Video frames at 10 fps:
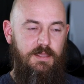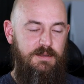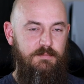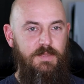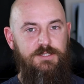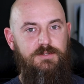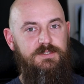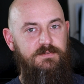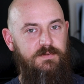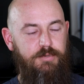and it makes
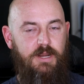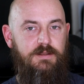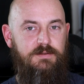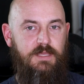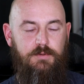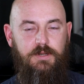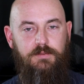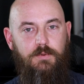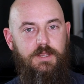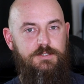use of a product that would
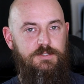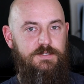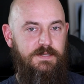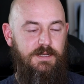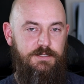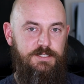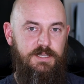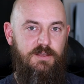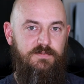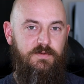otherwise just sit on a
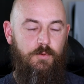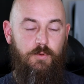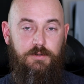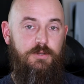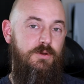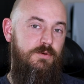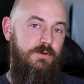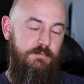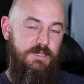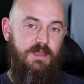shelf or go
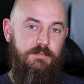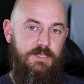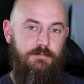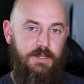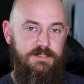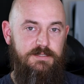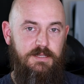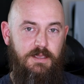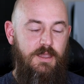and become e-waste.